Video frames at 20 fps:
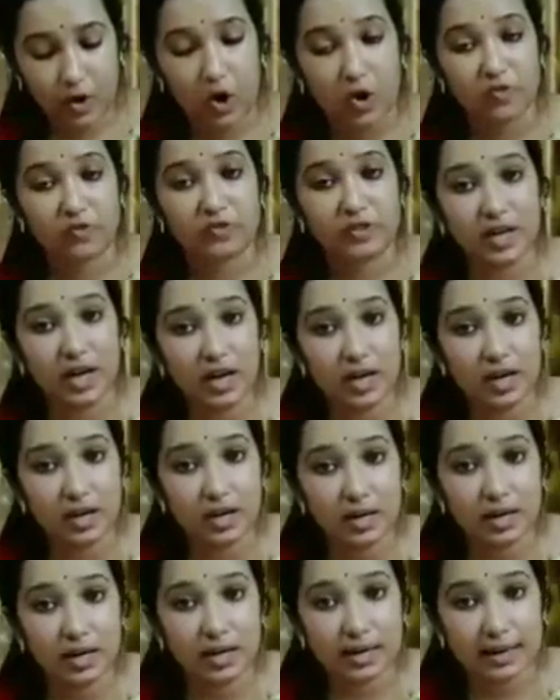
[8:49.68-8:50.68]
of the
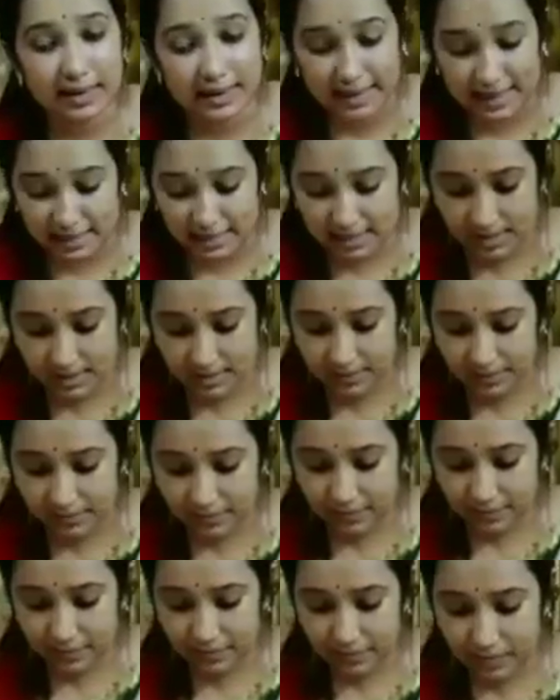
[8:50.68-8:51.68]
net.
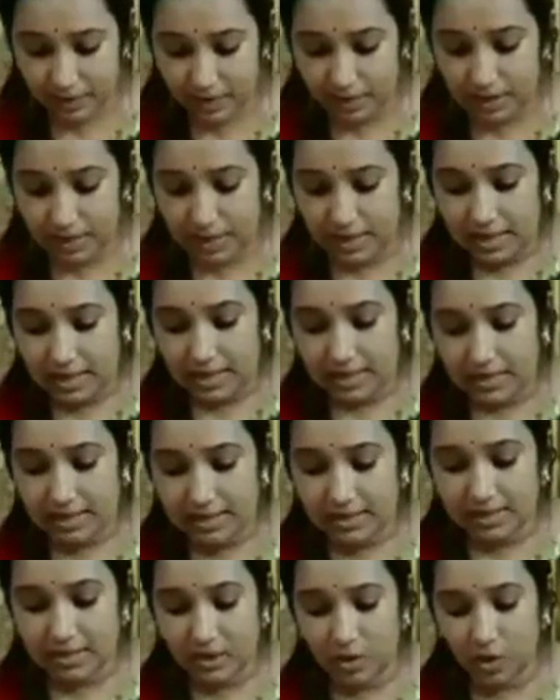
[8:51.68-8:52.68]

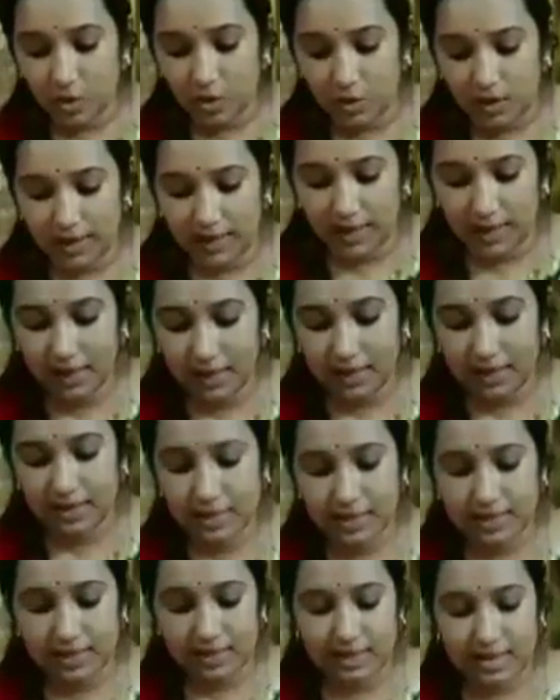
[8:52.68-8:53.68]
Slowly
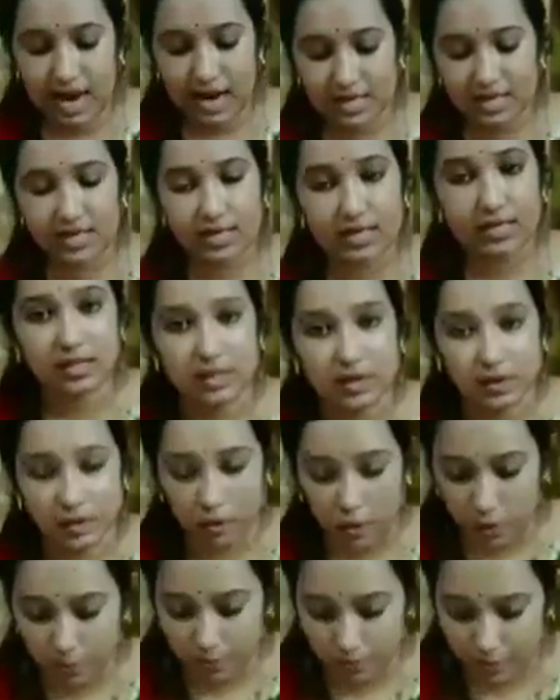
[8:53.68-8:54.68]
he cut the
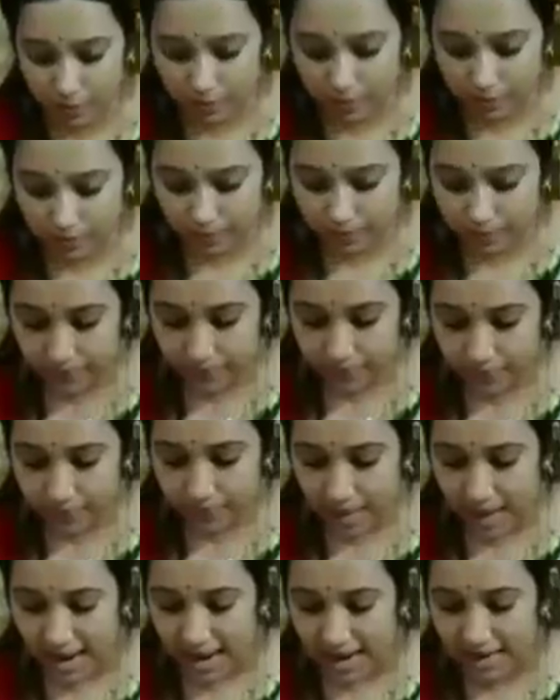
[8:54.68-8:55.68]
rope
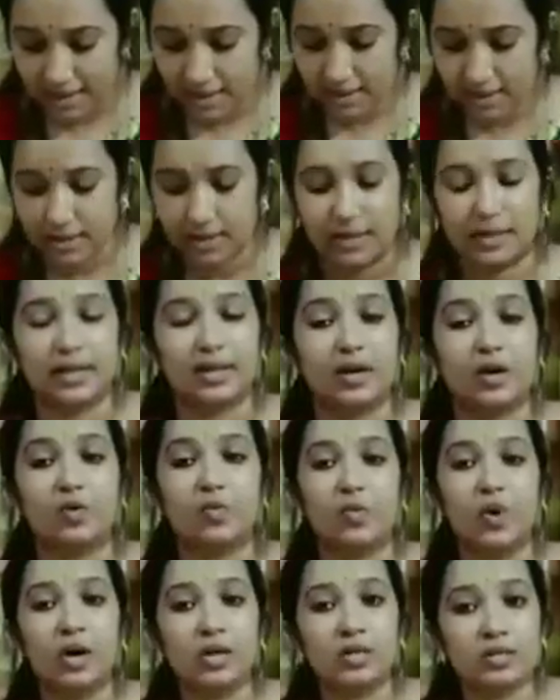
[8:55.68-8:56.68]
and the deer
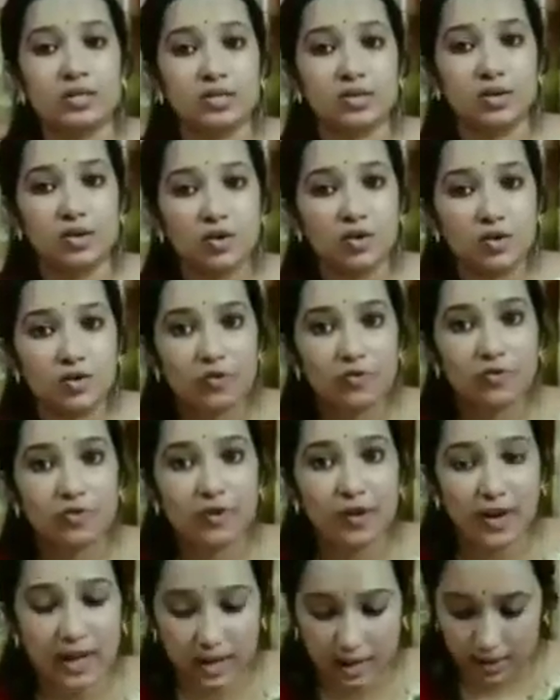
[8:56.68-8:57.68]
was
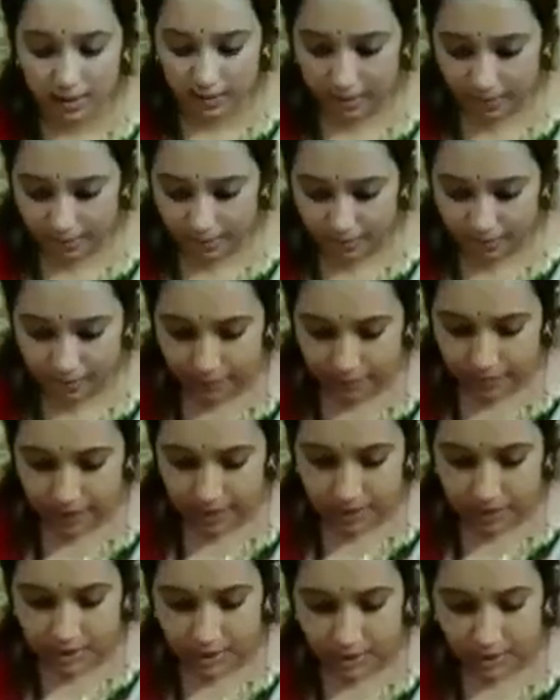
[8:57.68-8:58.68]
free.
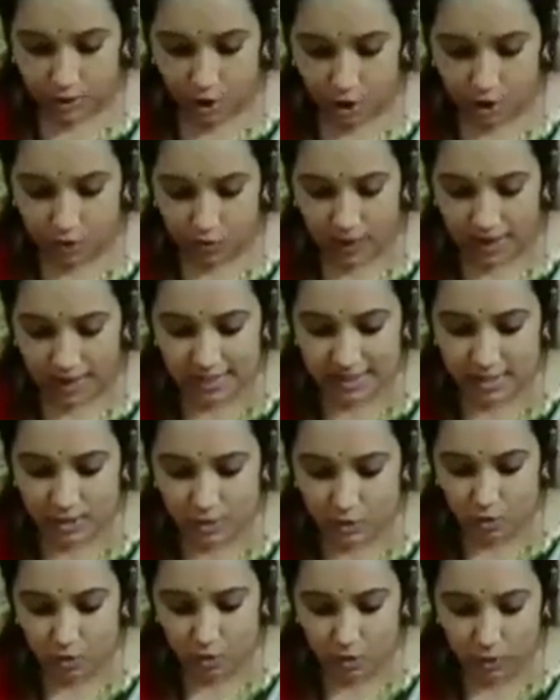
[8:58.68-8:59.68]
The tortoise
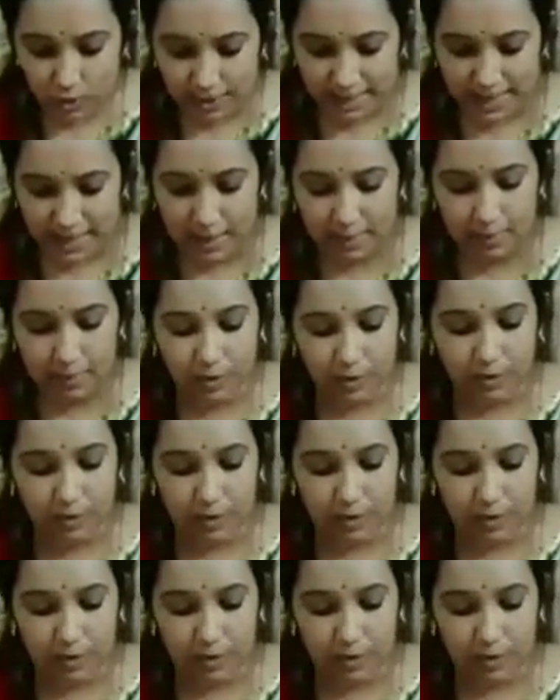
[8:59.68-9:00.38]
too came